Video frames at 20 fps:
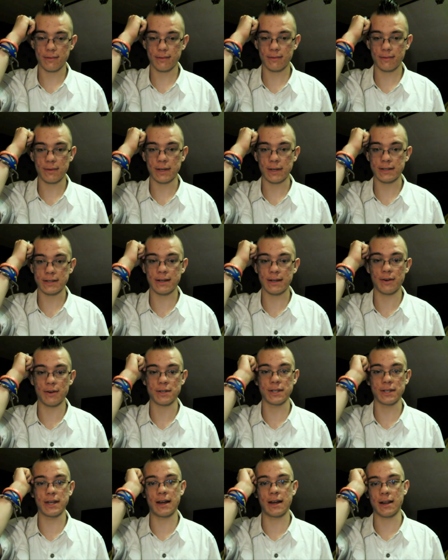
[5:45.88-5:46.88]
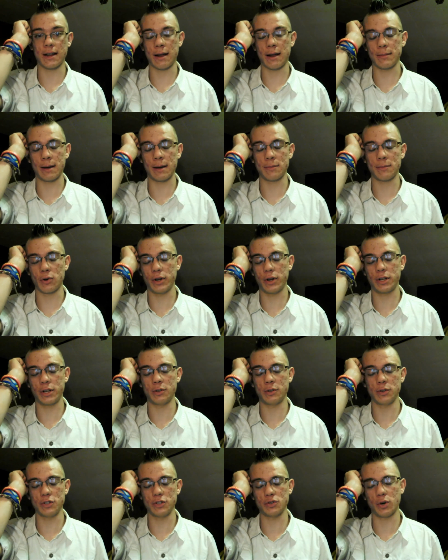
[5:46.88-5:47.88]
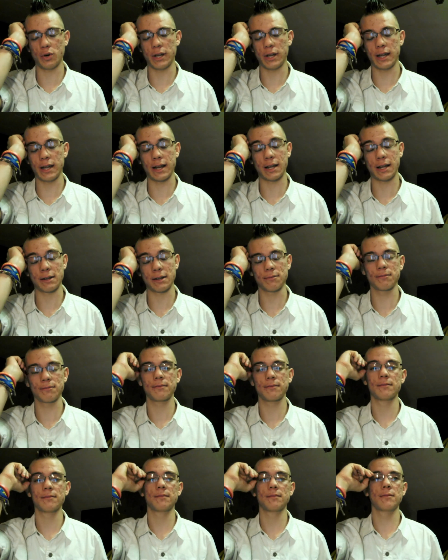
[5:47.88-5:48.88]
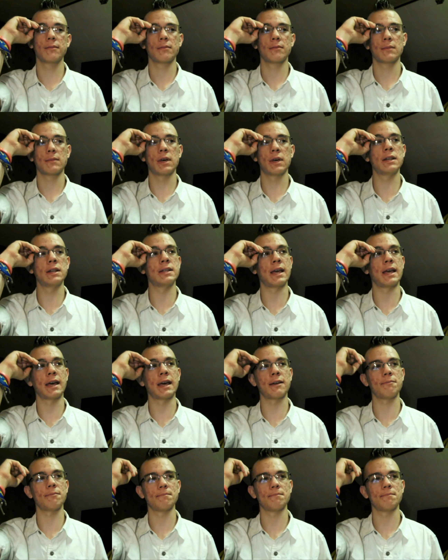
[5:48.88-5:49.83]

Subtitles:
I seriously doubt it. I'm going to enjoy getting a tan.